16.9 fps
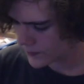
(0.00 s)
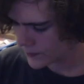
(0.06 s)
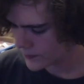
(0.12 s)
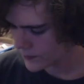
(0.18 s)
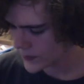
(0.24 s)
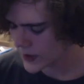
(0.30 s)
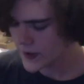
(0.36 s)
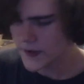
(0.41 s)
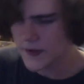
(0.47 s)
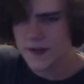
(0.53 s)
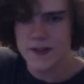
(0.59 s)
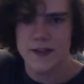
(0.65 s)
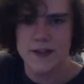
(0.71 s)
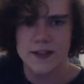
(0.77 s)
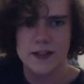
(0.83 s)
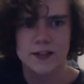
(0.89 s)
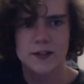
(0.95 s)
Here it is.
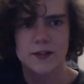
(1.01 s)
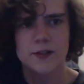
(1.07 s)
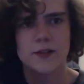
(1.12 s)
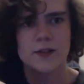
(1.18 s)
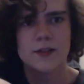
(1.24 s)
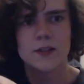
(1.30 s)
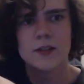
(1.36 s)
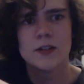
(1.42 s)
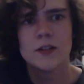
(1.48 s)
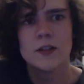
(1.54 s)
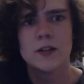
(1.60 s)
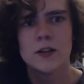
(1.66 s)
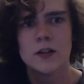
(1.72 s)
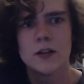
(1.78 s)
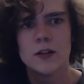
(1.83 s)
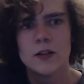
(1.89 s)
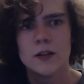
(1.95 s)
It's like a little,
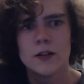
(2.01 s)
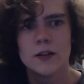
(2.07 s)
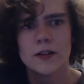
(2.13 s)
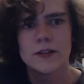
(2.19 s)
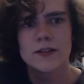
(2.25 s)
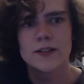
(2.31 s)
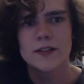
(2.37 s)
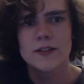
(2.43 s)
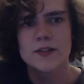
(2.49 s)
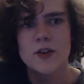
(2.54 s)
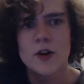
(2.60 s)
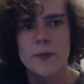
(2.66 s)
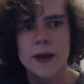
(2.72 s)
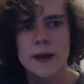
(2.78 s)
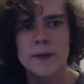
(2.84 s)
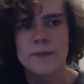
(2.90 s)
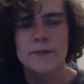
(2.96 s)
it's like a
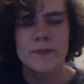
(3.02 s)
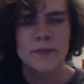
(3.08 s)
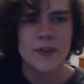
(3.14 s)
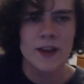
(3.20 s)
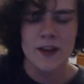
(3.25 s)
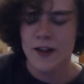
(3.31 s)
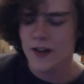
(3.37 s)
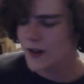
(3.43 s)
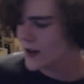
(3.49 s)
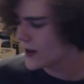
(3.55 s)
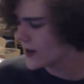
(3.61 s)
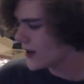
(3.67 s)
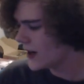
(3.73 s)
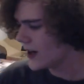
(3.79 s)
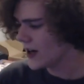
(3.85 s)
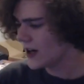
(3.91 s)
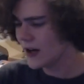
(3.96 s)
snowman.
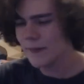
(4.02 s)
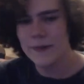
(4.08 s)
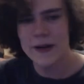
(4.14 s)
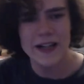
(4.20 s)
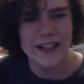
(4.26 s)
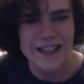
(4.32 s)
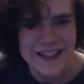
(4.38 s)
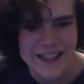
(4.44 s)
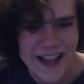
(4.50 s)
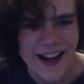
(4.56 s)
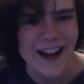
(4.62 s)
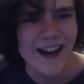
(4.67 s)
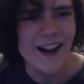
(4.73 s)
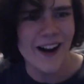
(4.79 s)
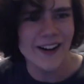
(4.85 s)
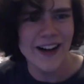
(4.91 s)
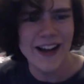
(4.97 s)
Uh, but,
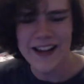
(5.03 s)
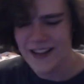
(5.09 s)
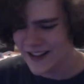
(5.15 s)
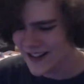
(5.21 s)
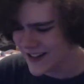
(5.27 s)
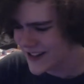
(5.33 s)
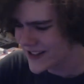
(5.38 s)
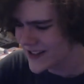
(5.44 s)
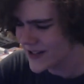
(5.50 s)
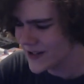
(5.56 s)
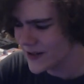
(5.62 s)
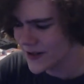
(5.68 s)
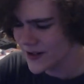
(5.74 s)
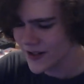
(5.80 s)
yeah, alright. See you, dude.